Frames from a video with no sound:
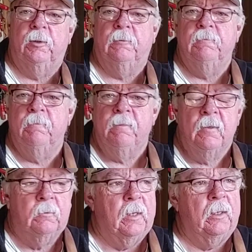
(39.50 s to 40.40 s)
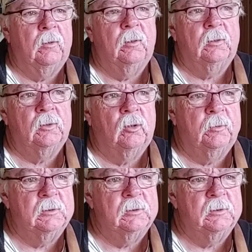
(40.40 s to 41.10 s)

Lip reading: me, Brian Herndon told me,